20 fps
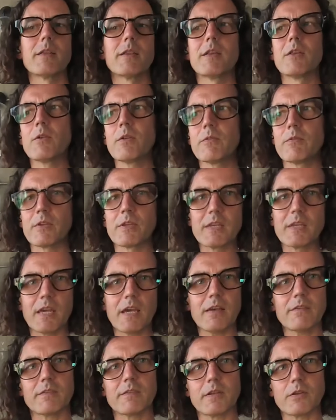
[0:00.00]
They don't even
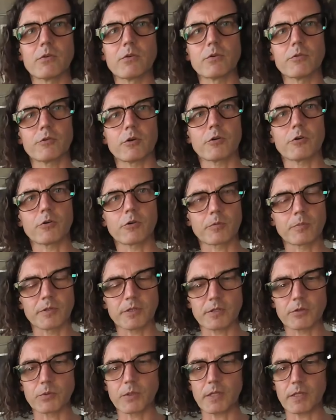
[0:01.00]
guess that those are
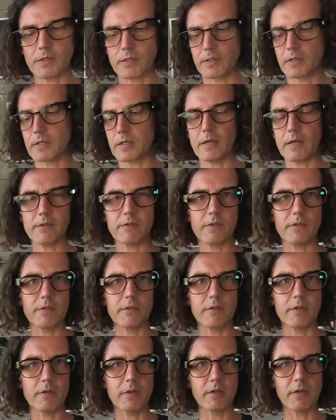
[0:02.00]
augmented reality
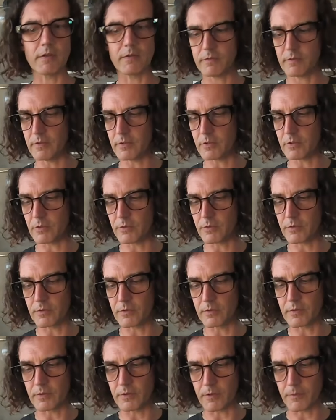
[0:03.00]
glasses, and I can see
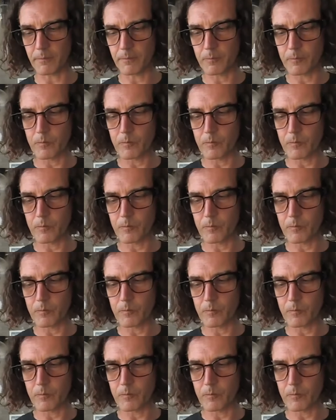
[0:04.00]
content in there.